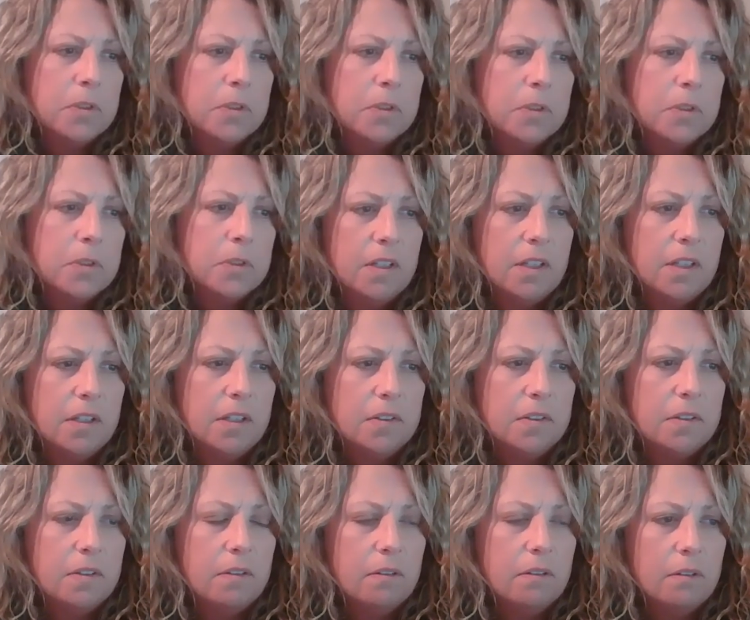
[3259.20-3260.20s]
says,
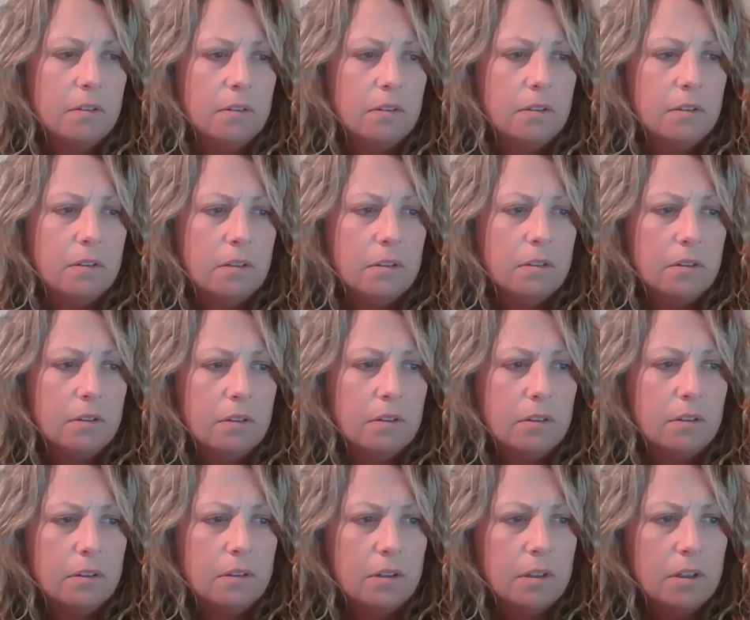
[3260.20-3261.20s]

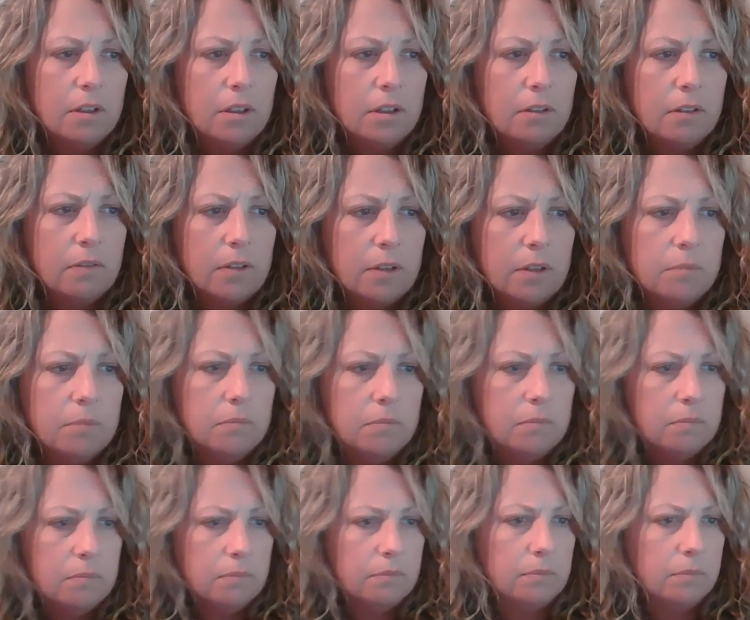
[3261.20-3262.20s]
if I'm
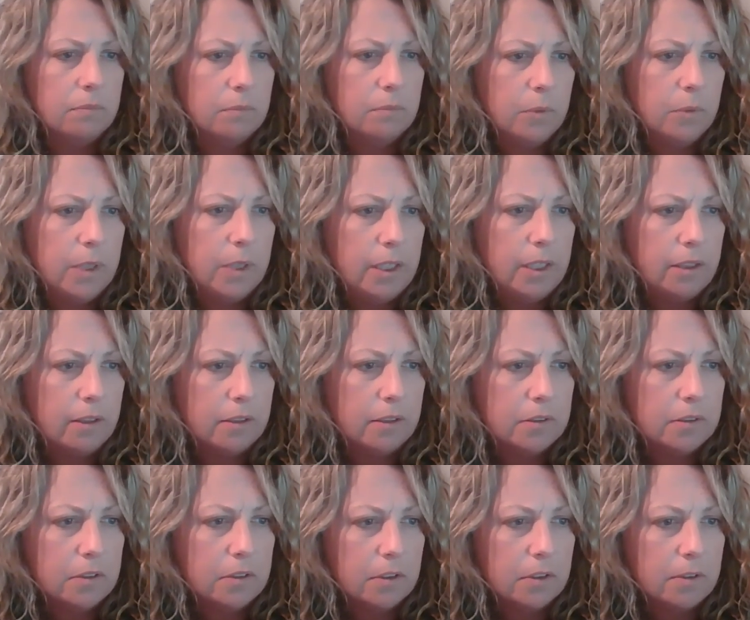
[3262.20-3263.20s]
reading
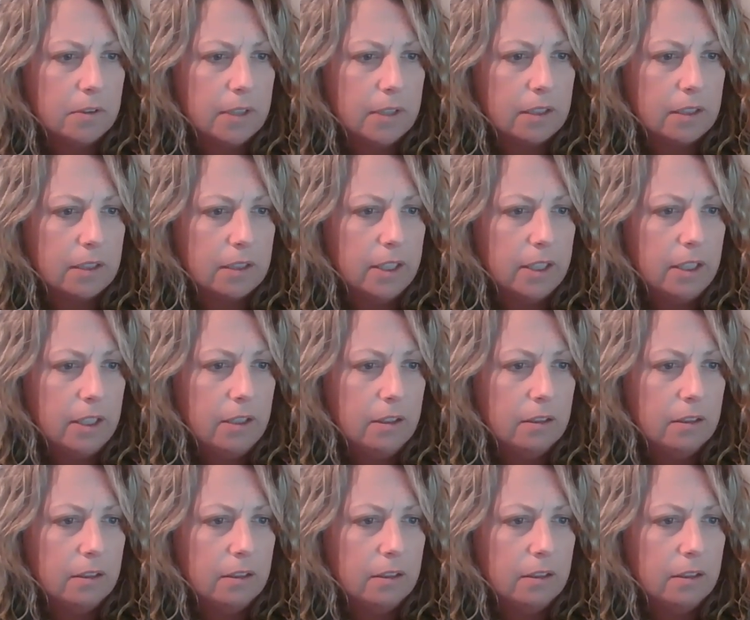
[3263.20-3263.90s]
this correctly,